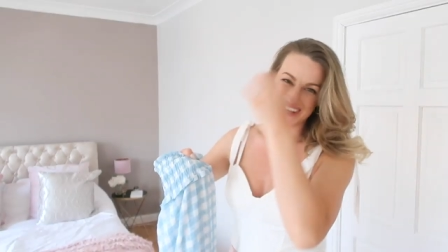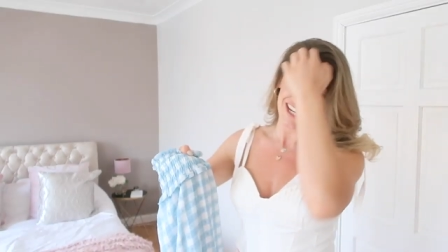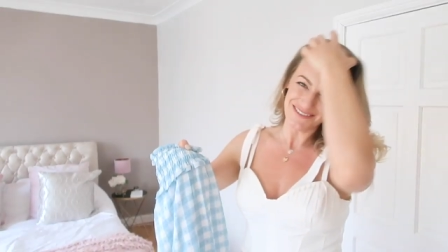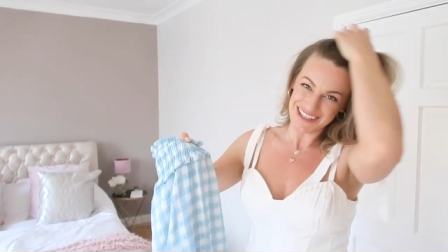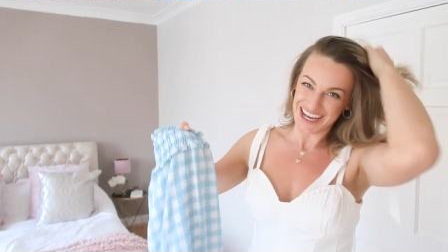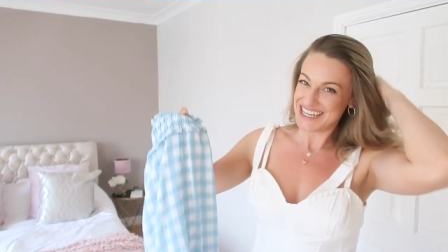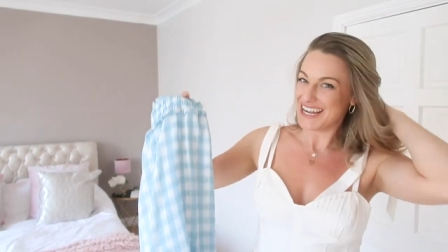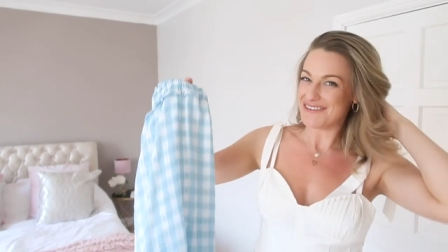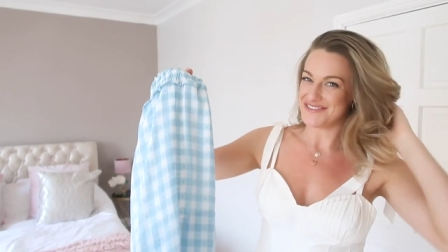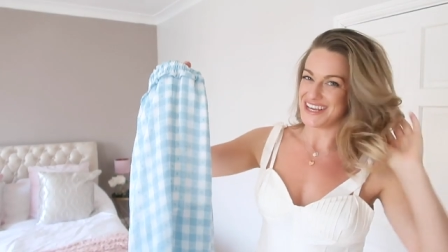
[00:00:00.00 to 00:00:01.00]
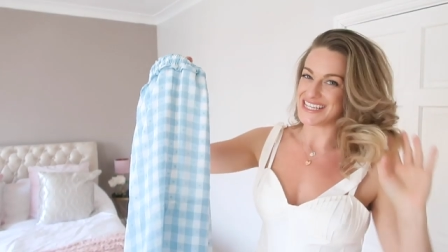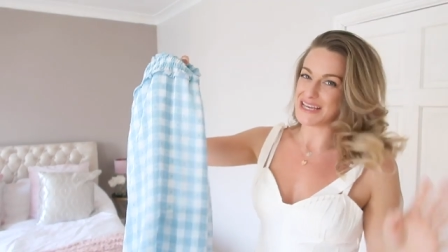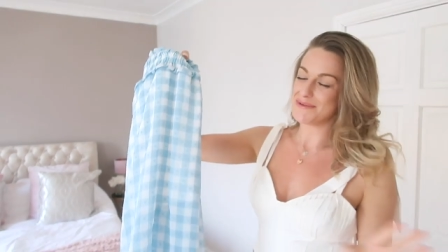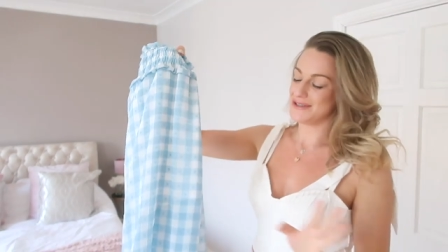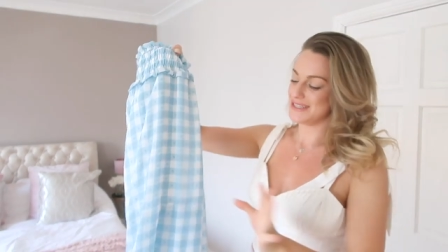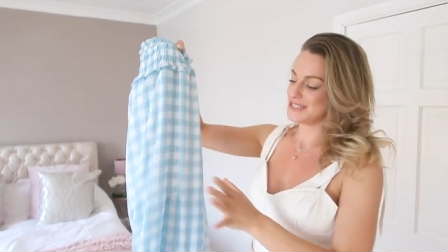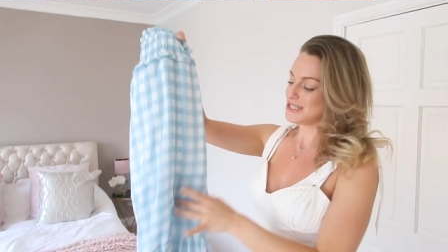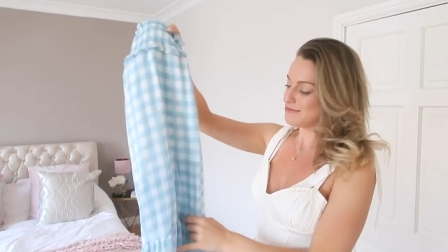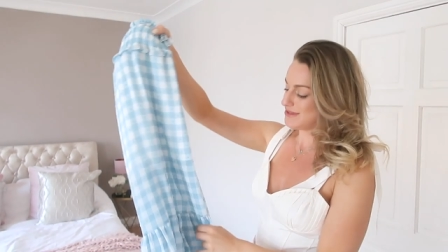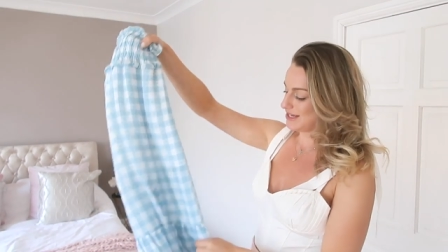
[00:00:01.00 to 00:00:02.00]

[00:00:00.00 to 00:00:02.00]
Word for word: I don't think I love this, I'll be honest. I don't